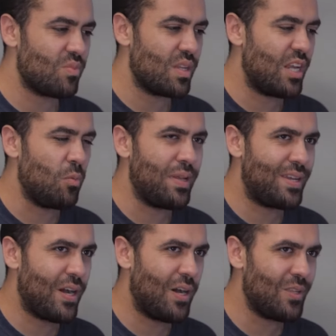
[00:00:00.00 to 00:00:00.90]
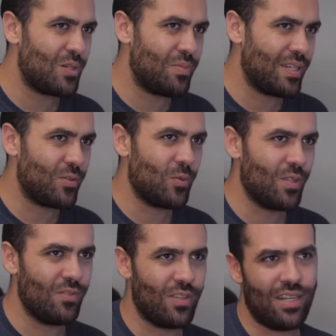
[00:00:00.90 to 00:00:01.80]
it'll be colored by the
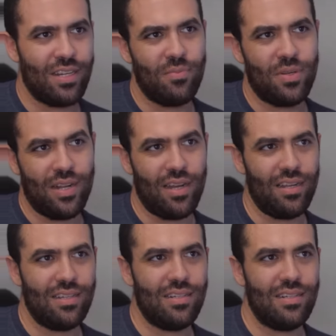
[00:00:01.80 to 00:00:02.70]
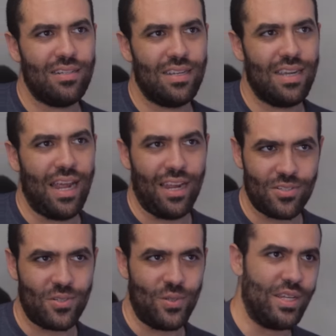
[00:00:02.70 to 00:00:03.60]
rule of lenity, but not
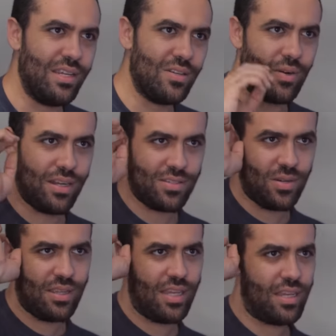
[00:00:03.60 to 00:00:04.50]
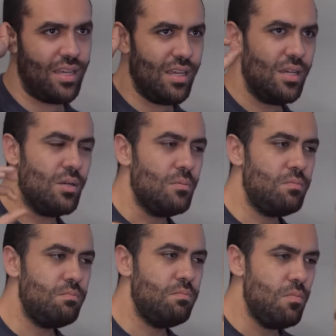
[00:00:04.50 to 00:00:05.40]
actually, yes. right? So I think
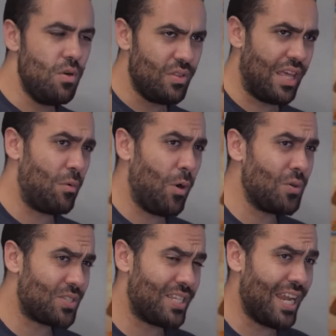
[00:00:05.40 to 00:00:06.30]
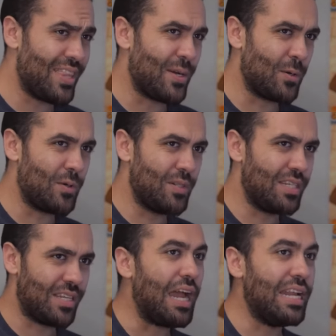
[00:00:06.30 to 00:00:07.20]
they won't say they're
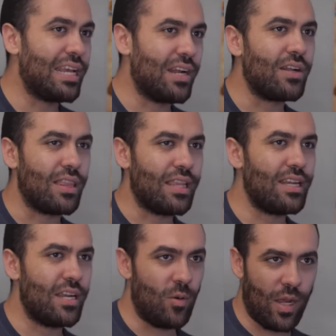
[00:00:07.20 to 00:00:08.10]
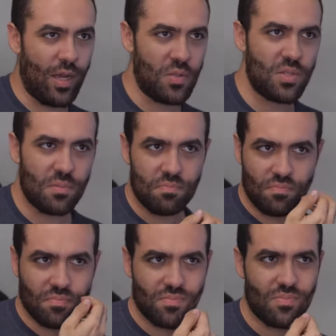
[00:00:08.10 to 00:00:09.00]
deciding it on lenity grounds.
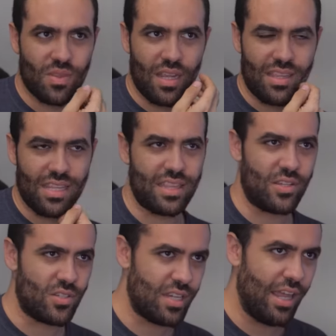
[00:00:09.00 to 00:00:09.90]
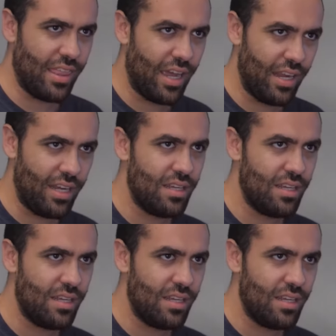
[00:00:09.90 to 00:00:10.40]
I think they'll say that